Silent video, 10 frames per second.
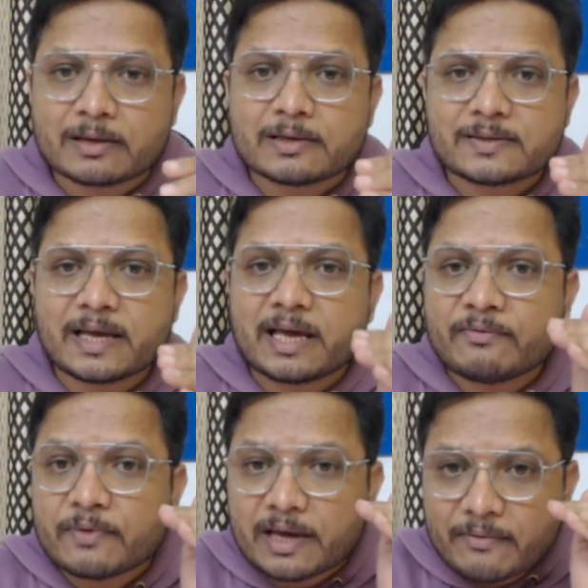See,
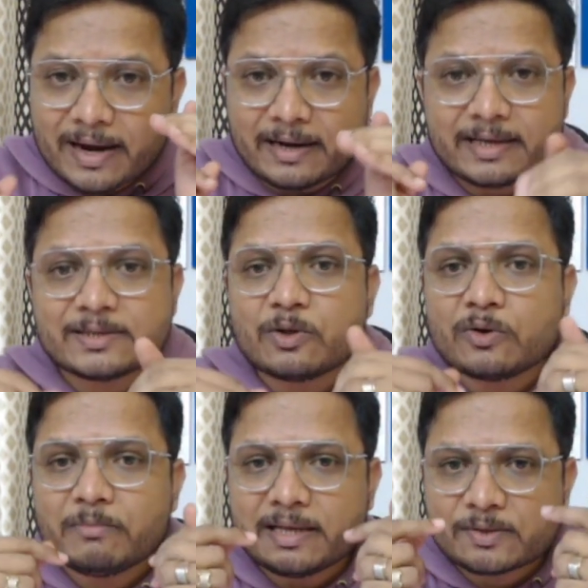if event is
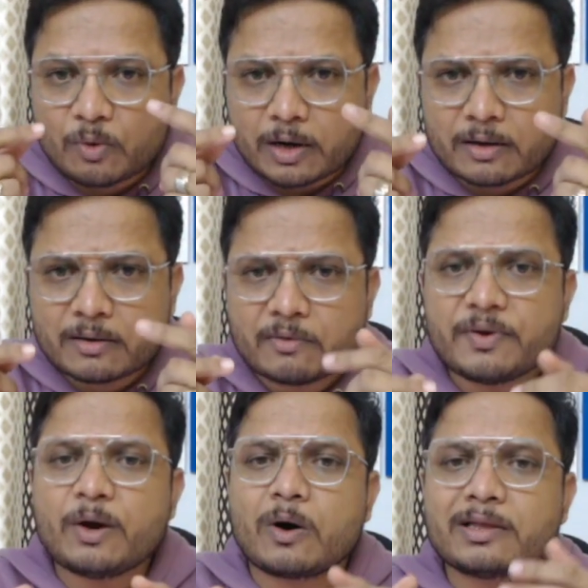known means what?
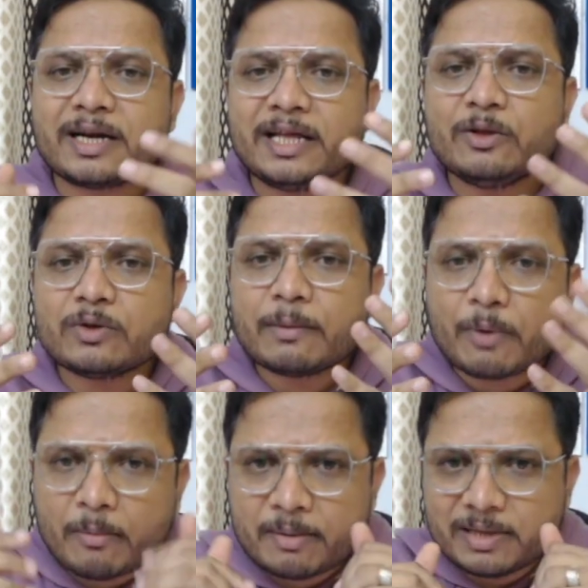We already know the
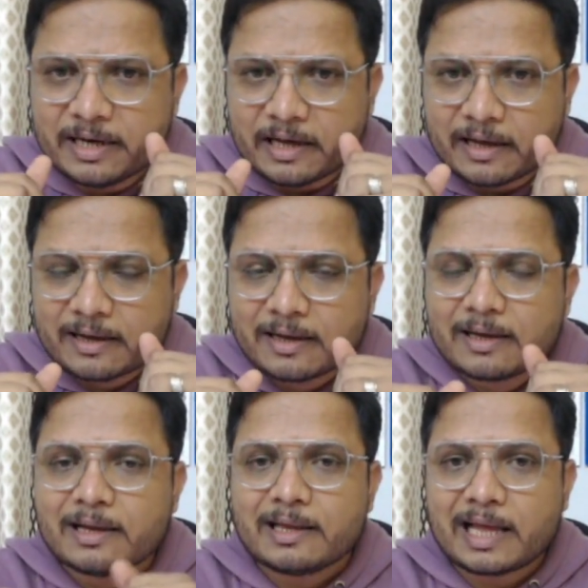probability.
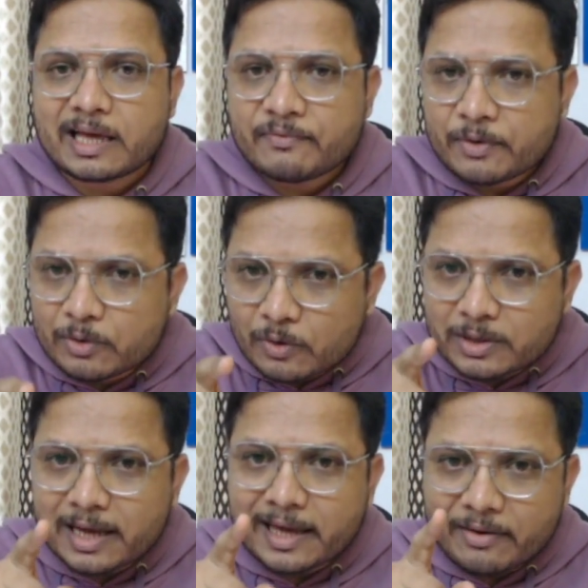Like if you know
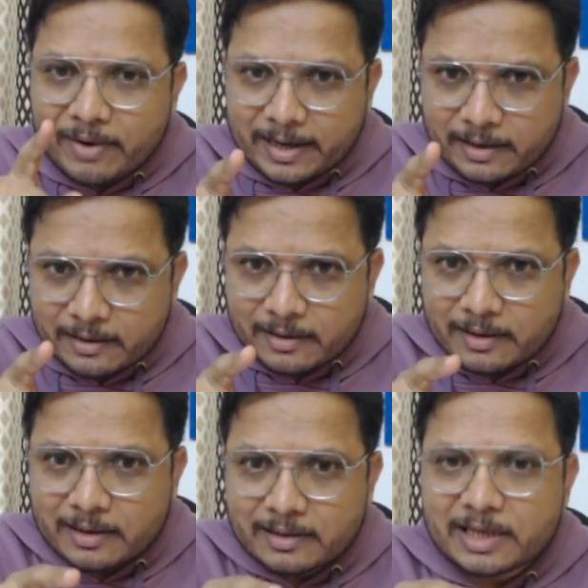the event,
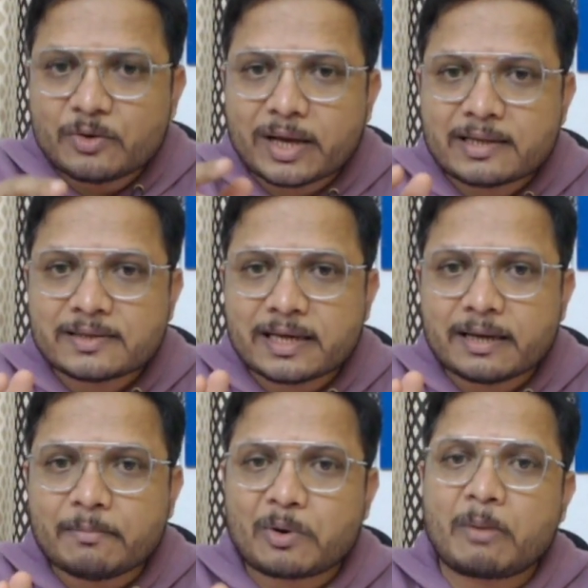then you can
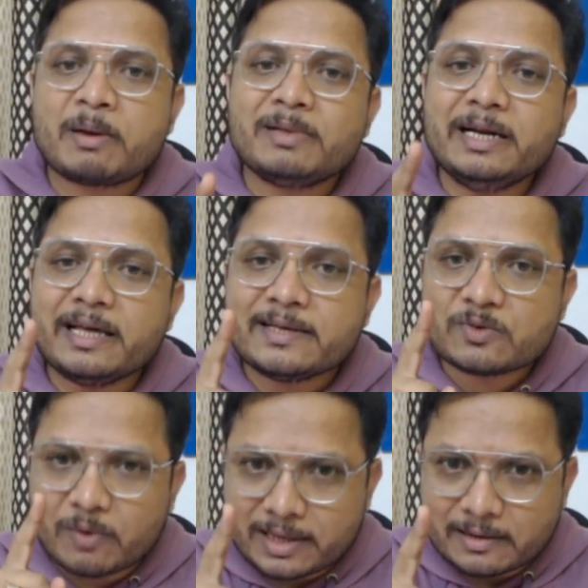say probability is
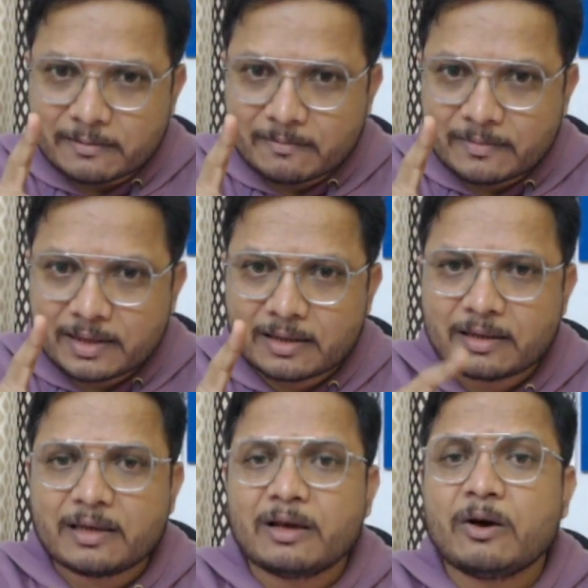1
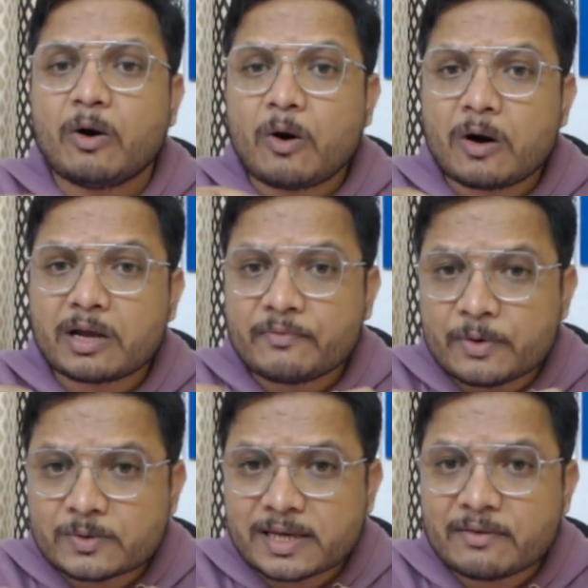or if
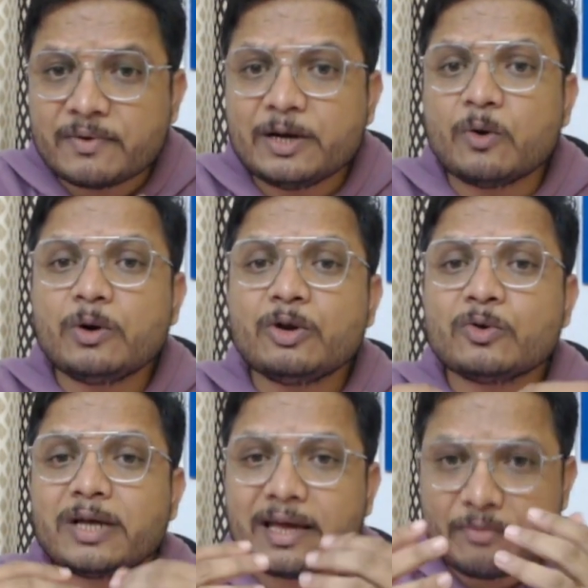you say we don't know
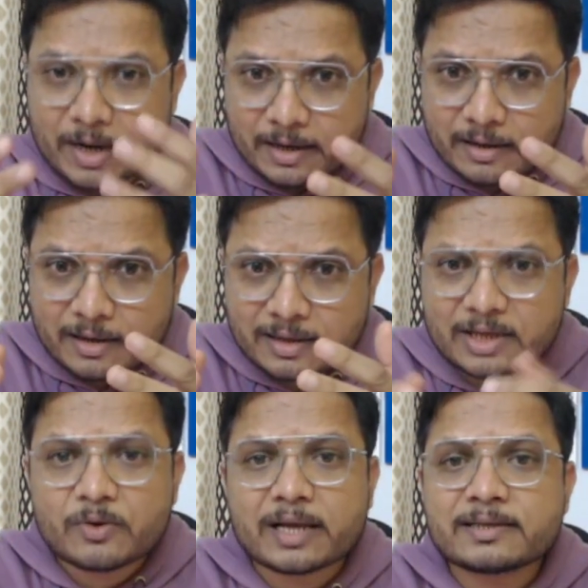the event
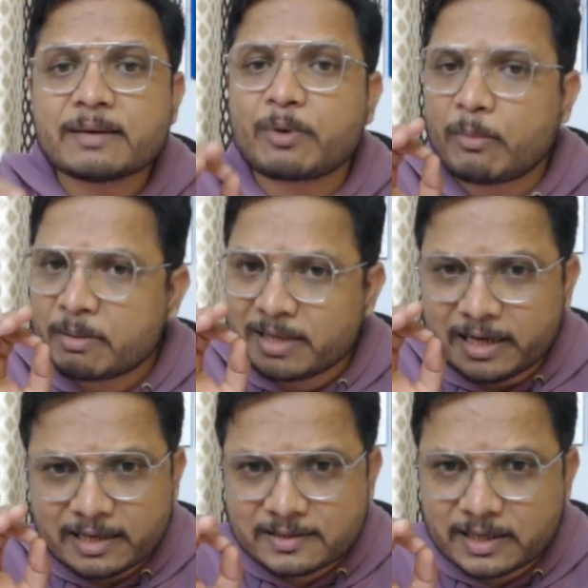then you can say
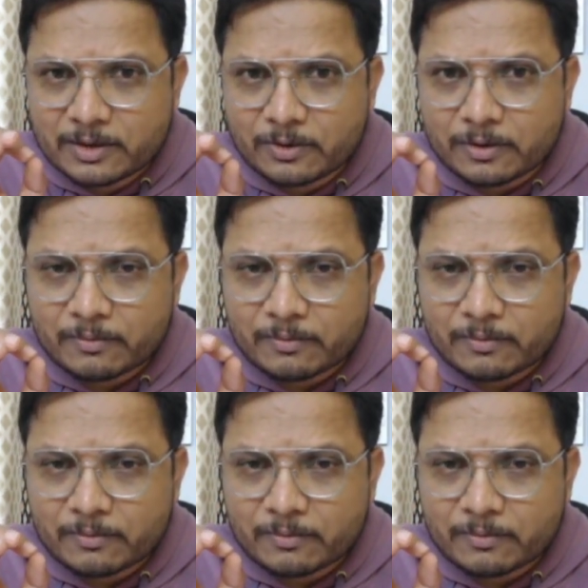probability is zero